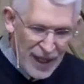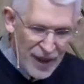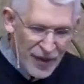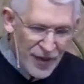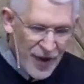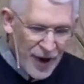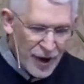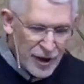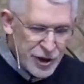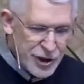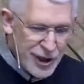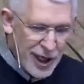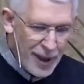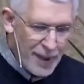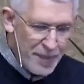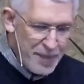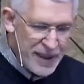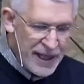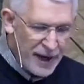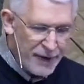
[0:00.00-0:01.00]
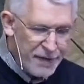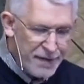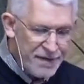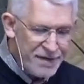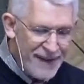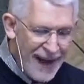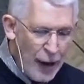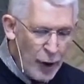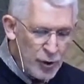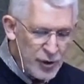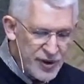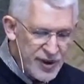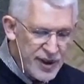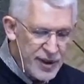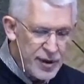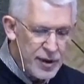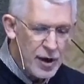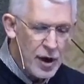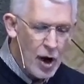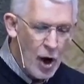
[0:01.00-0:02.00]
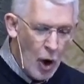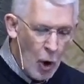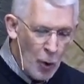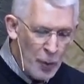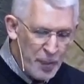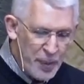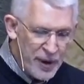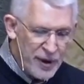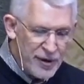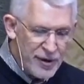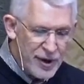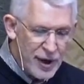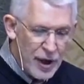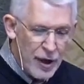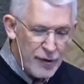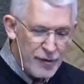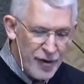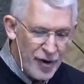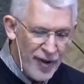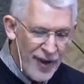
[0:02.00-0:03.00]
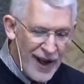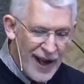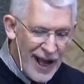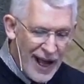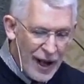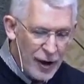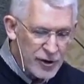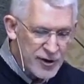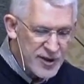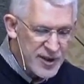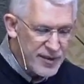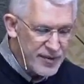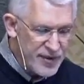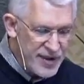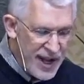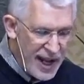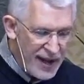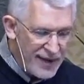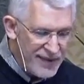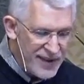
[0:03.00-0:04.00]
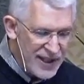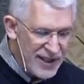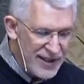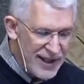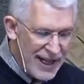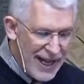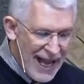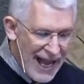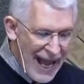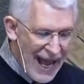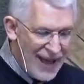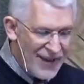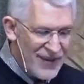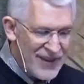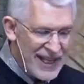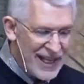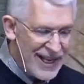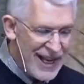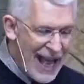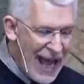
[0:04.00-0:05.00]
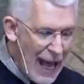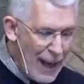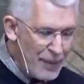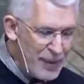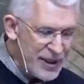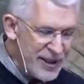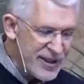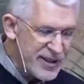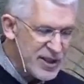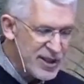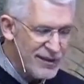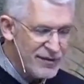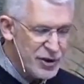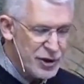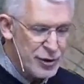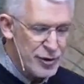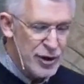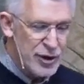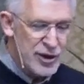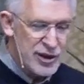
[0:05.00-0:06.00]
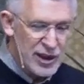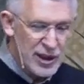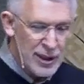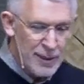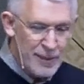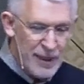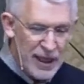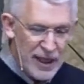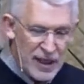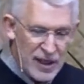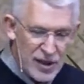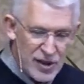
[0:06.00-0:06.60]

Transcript: there shall be a fountain opened for the house of David and the inhabitants of Jerusalem